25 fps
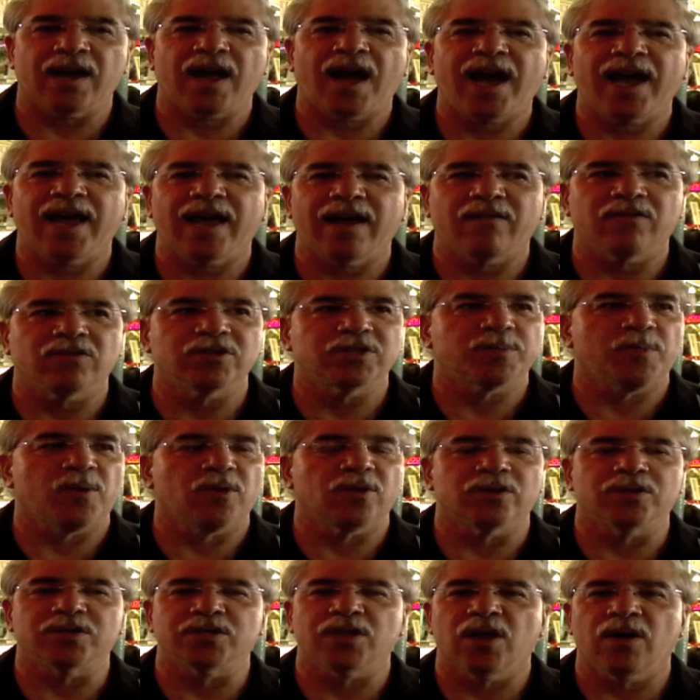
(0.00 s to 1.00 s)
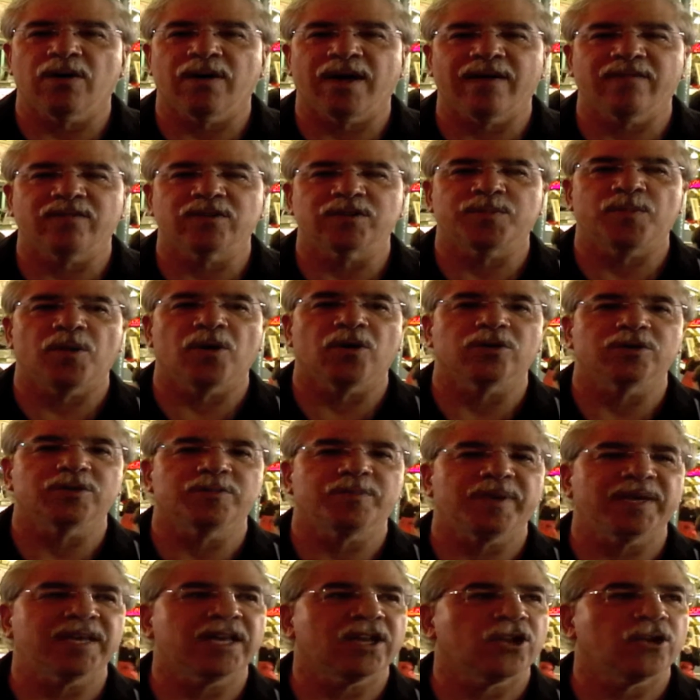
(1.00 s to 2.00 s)
high-average bowlers, low-average bowlers,
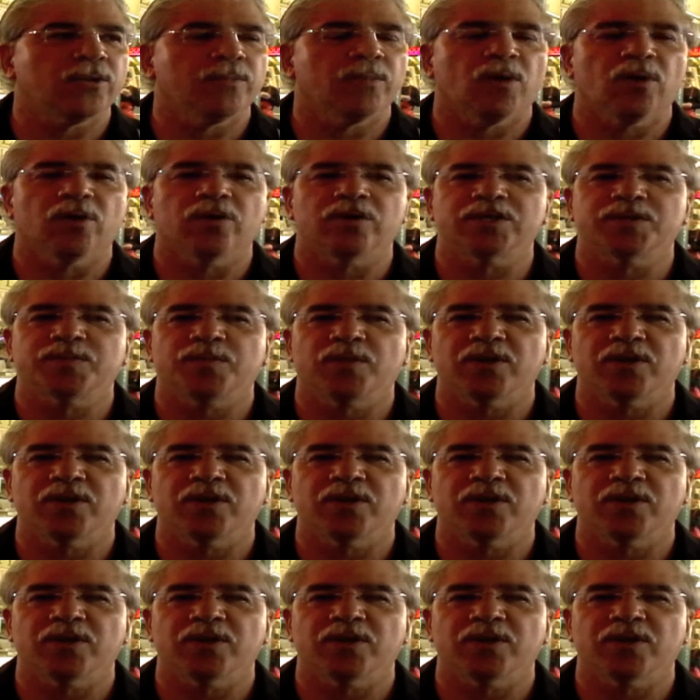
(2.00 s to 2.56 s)
beginner bowlers,